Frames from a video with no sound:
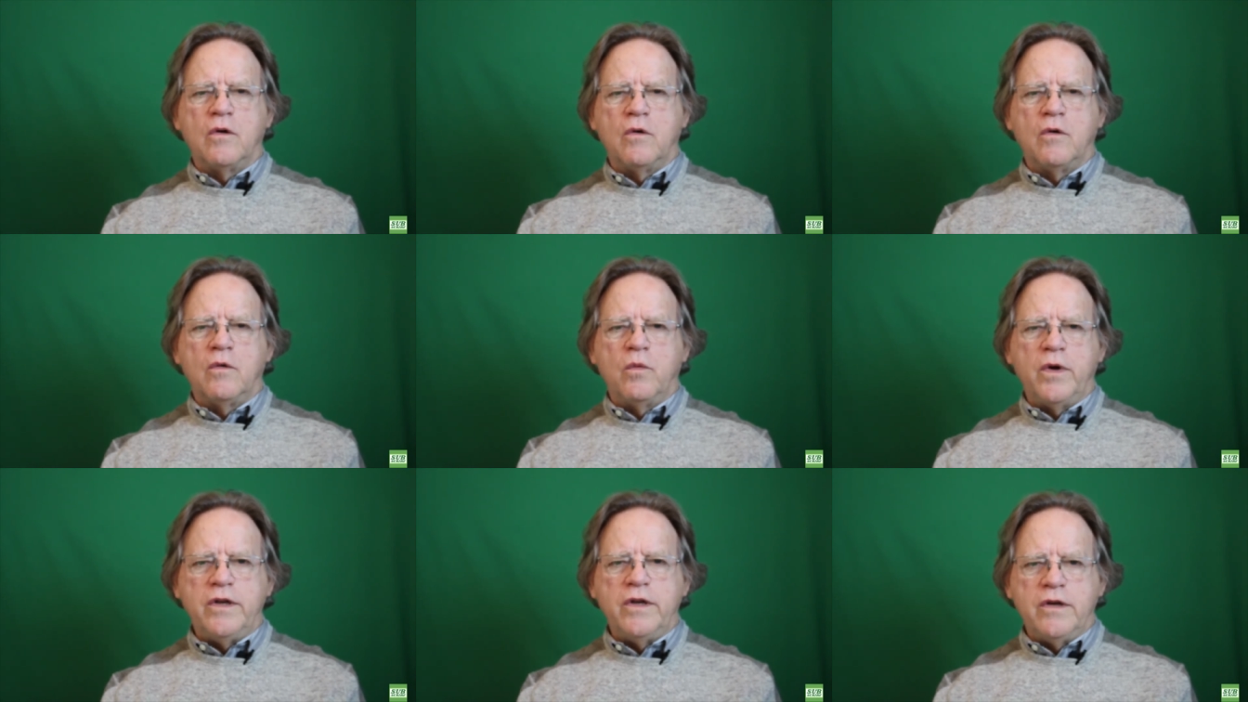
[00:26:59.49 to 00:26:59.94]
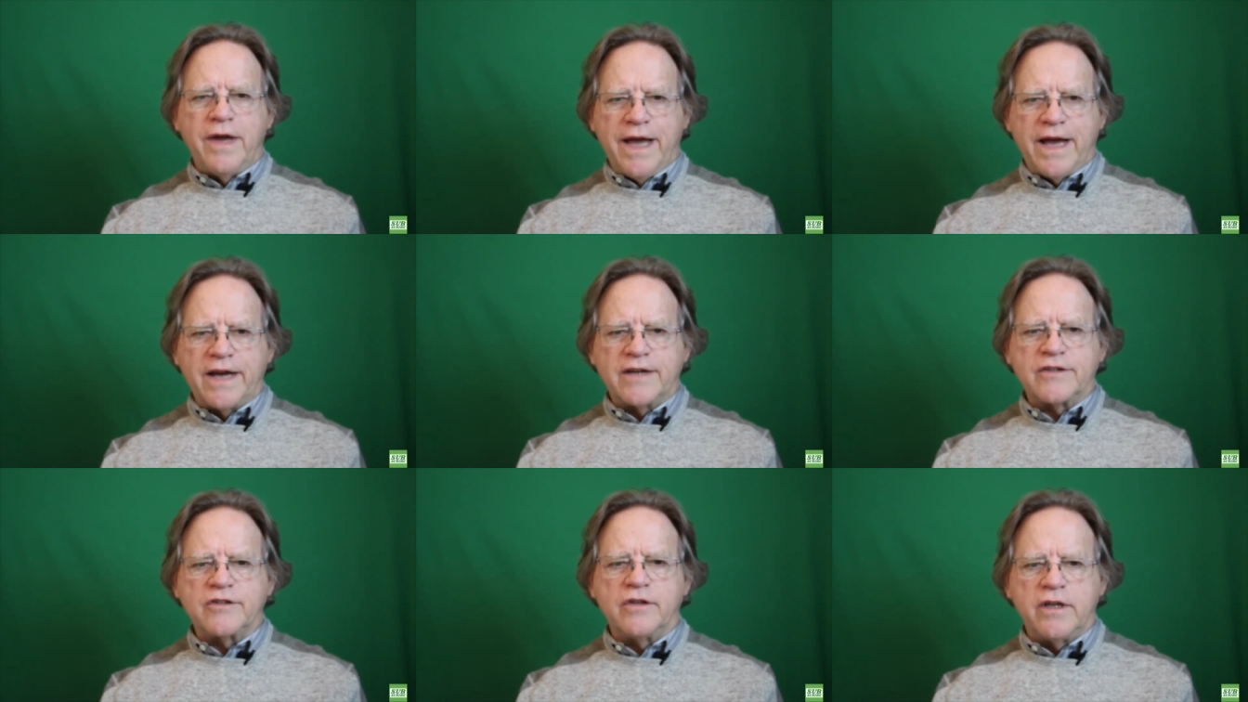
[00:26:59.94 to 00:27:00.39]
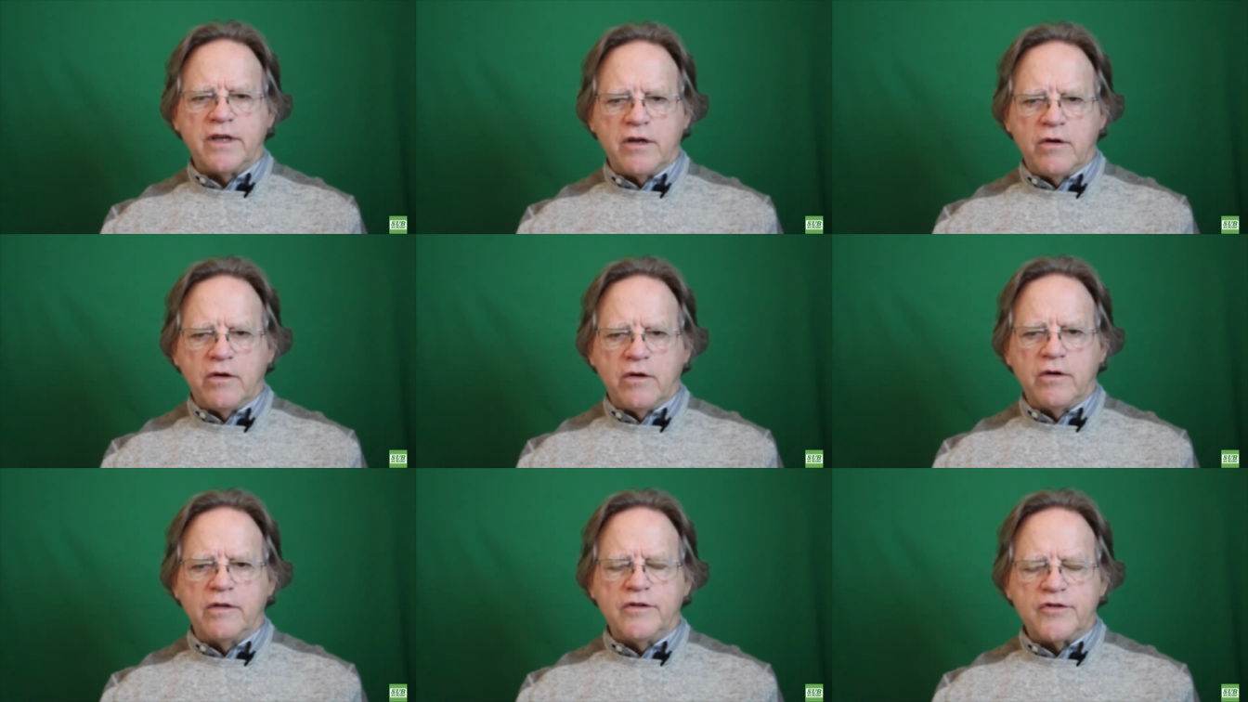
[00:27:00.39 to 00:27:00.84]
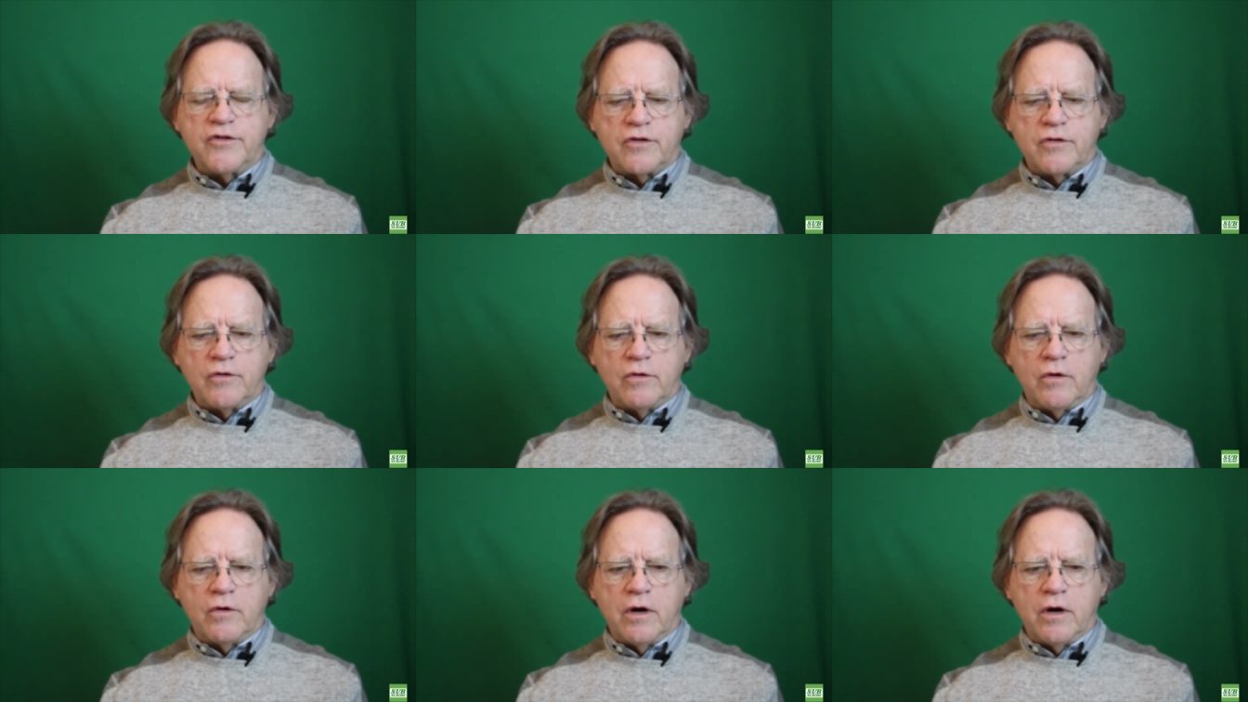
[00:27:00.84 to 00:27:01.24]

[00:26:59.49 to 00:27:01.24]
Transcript: when you actually go to the store.